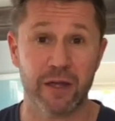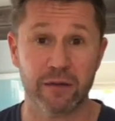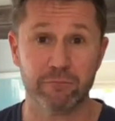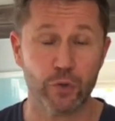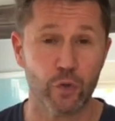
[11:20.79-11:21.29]

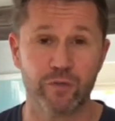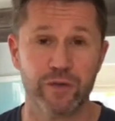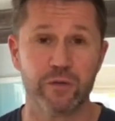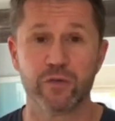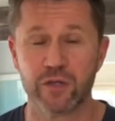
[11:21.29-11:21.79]
move and do
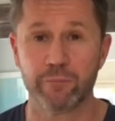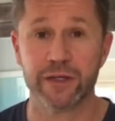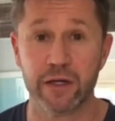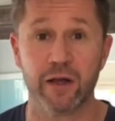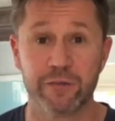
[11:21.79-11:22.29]
something
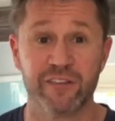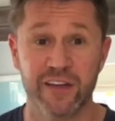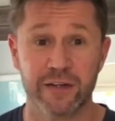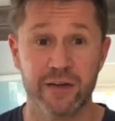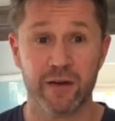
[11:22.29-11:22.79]
other than
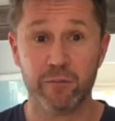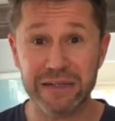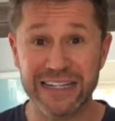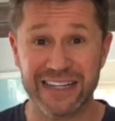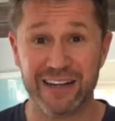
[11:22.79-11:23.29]

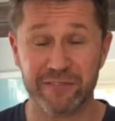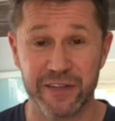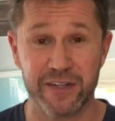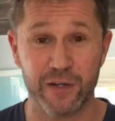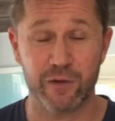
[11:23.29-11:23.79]
make a
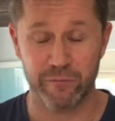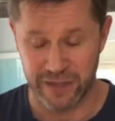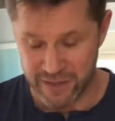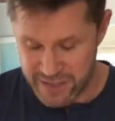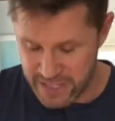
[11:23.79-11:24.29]
video and be
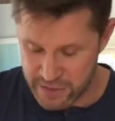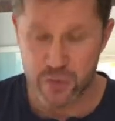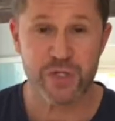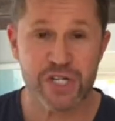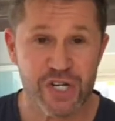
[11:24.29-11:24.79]
contained to a
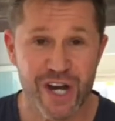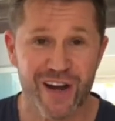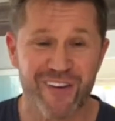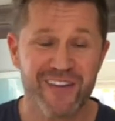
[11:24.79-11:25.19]
chair.